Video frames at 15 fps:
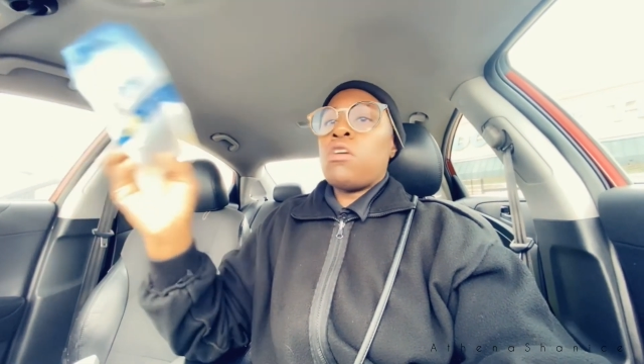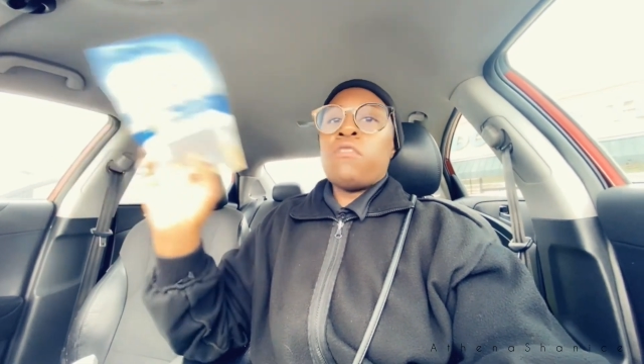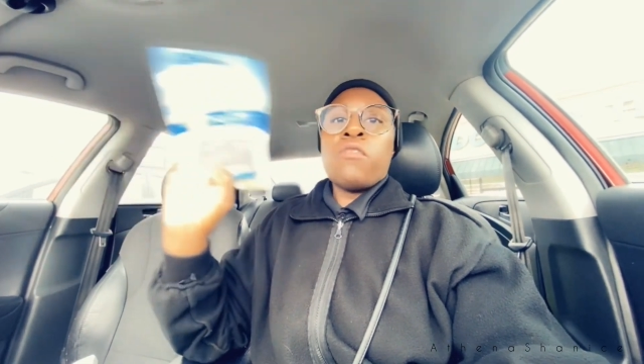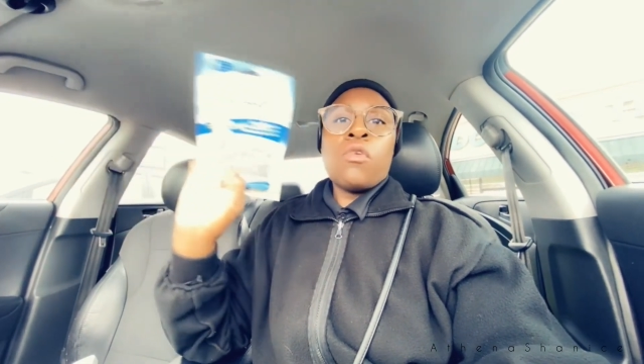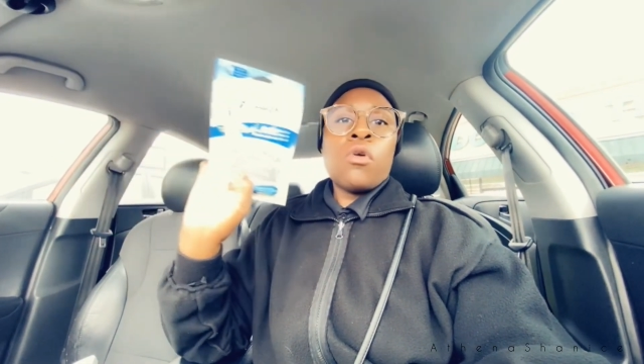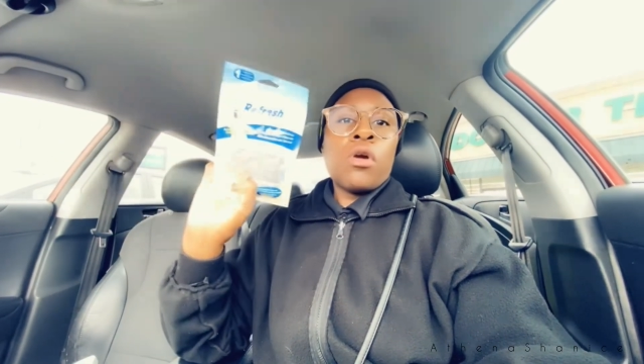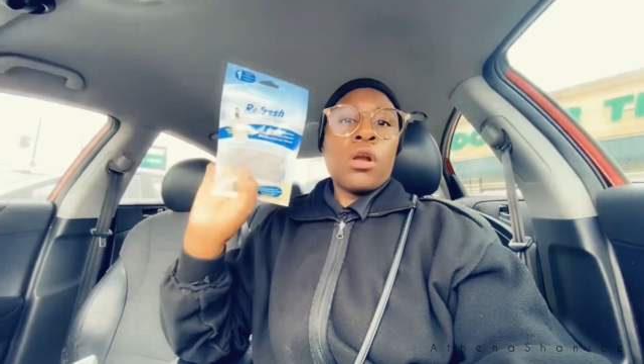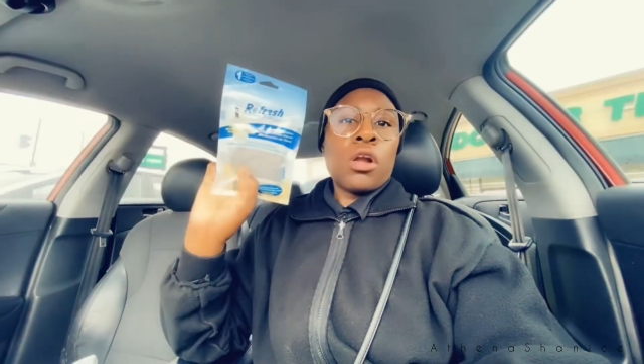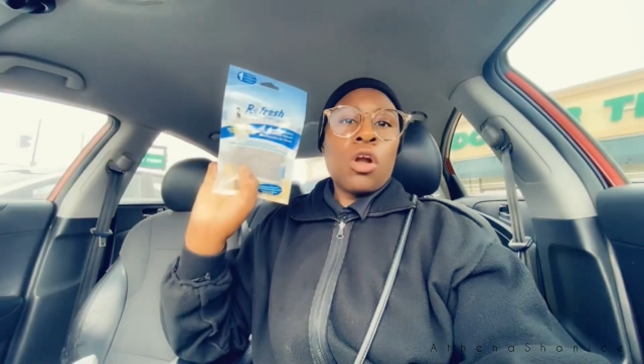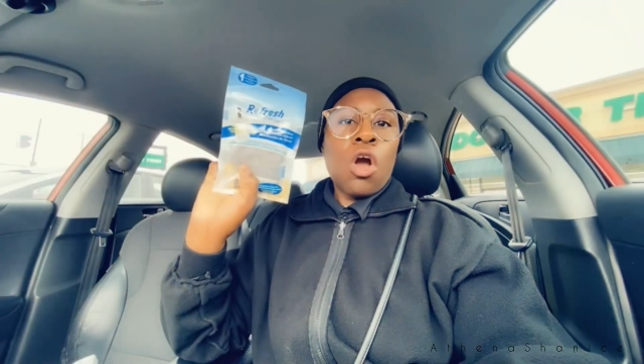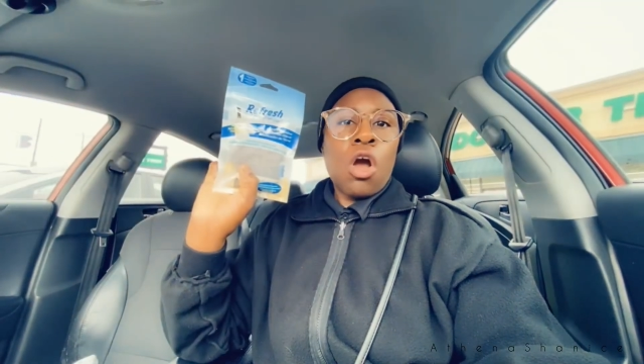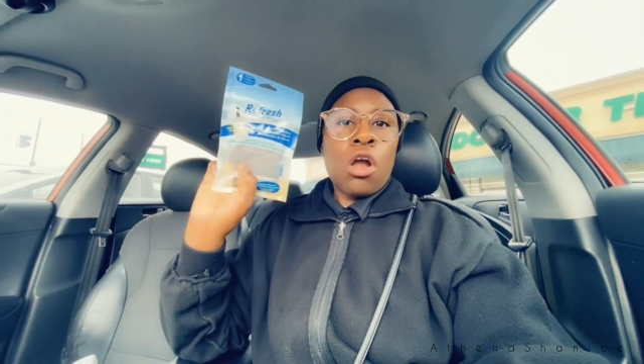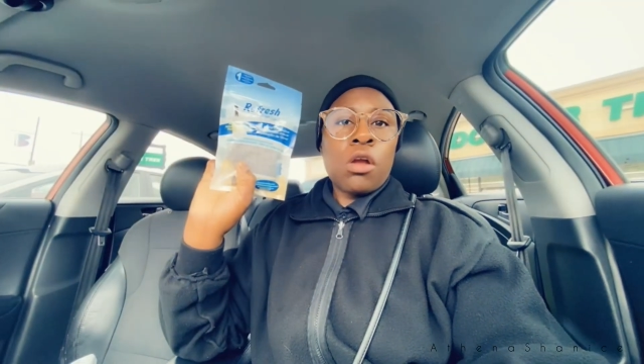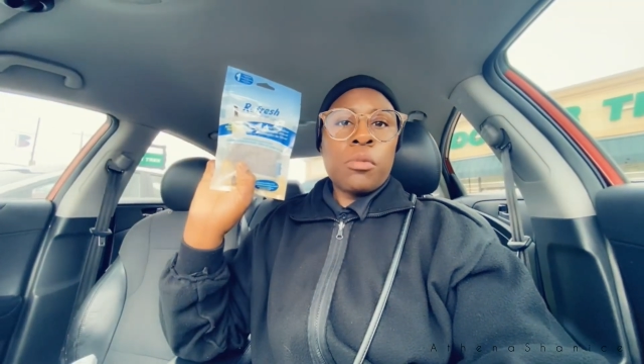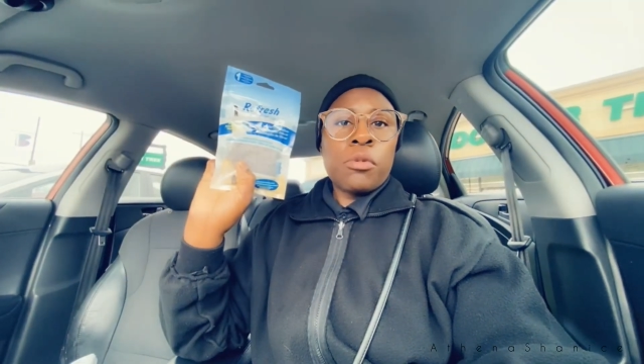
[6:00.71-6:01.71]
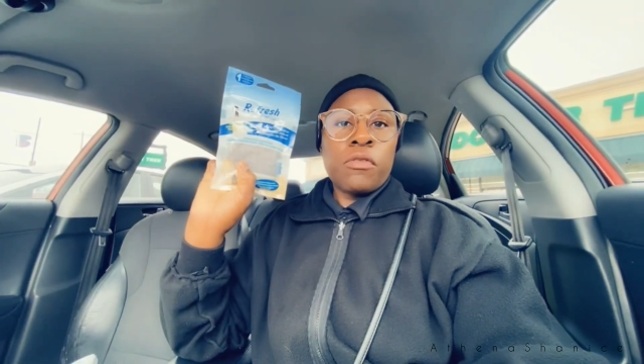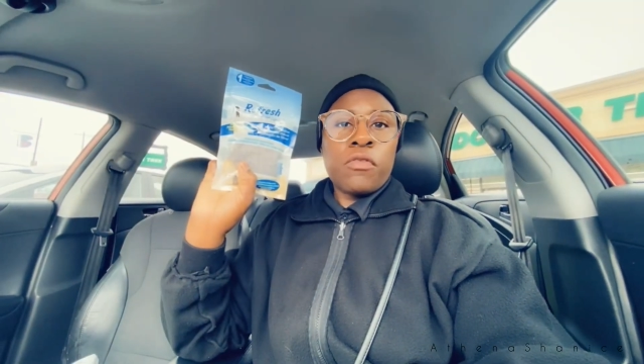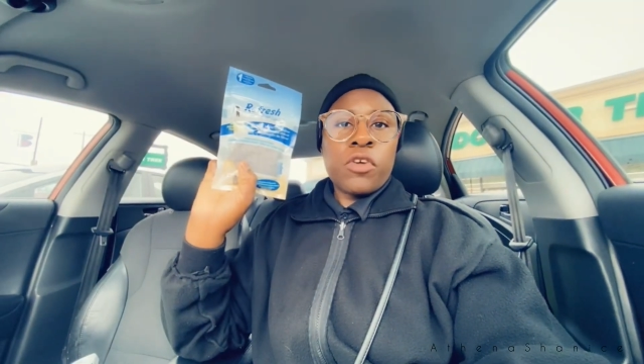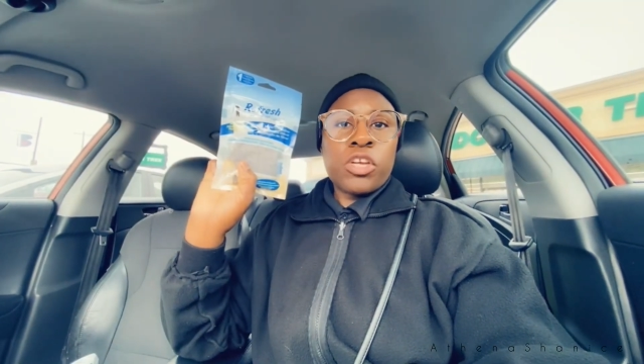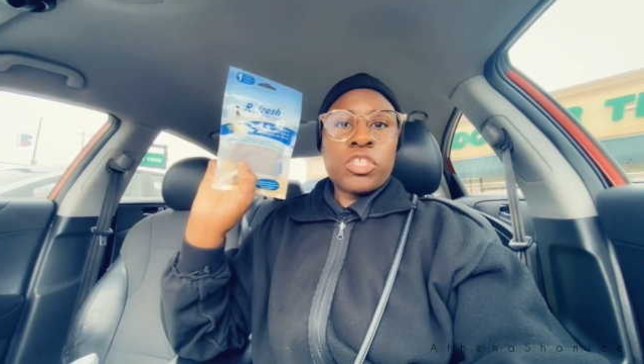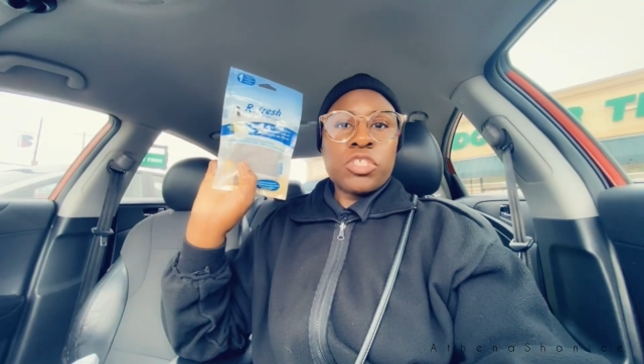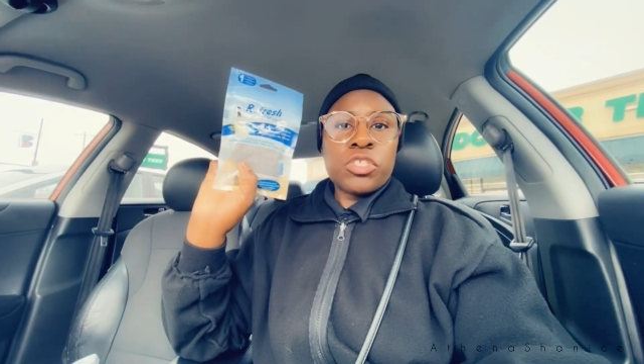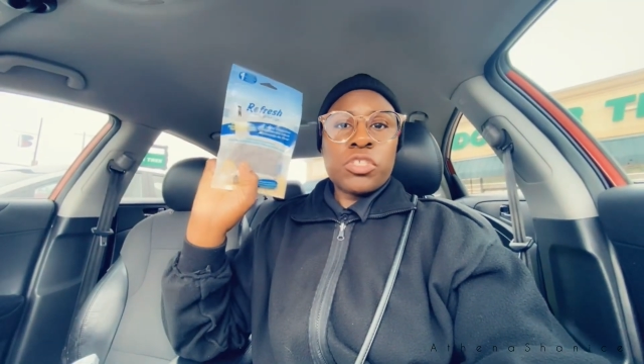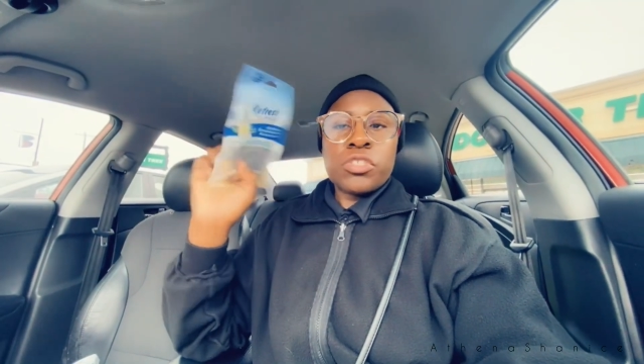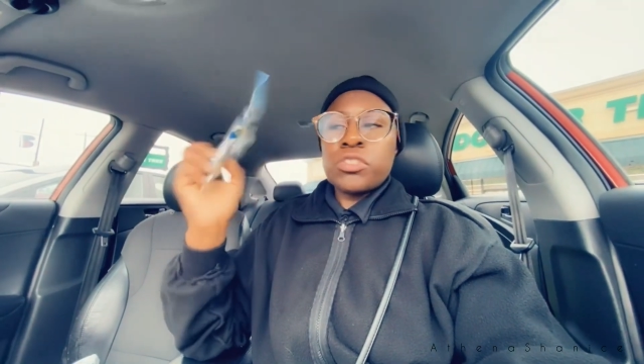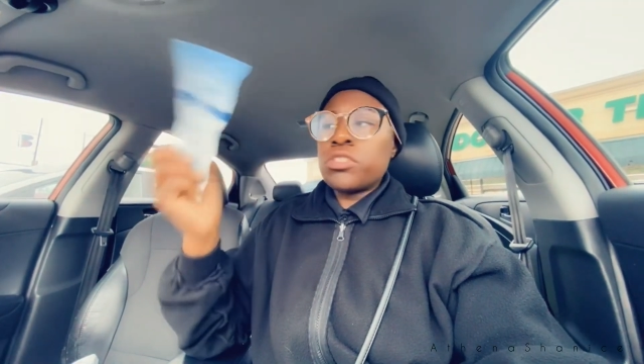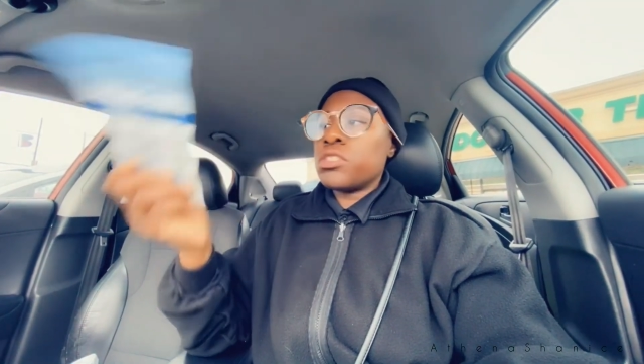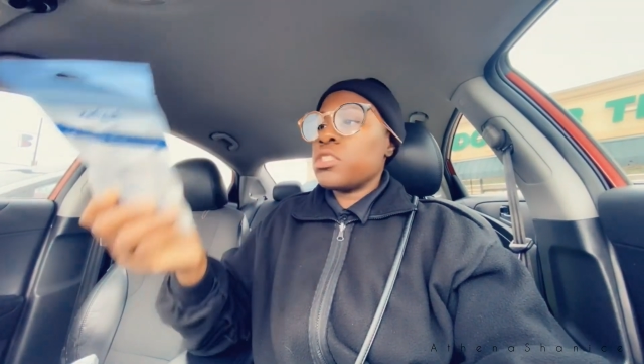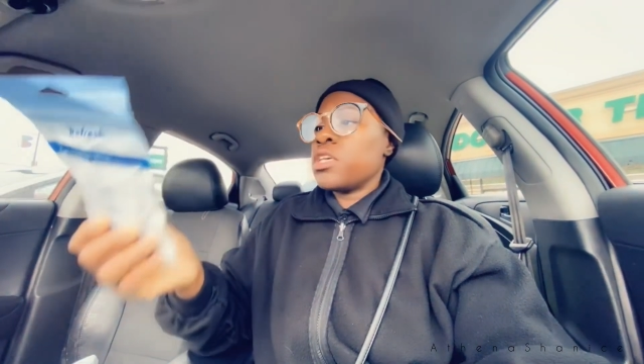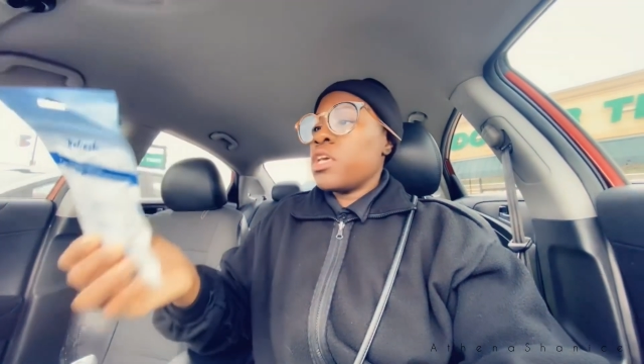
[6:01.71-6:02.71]
for card
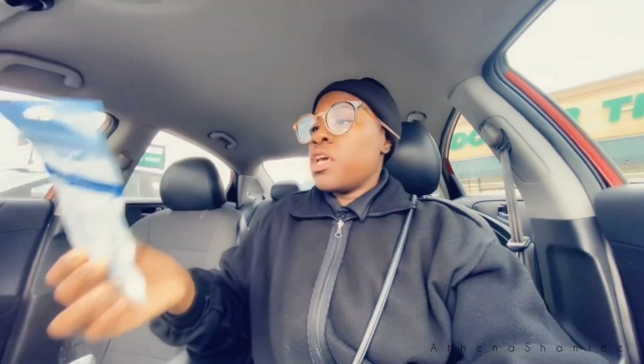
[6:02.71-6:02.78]
refreshers.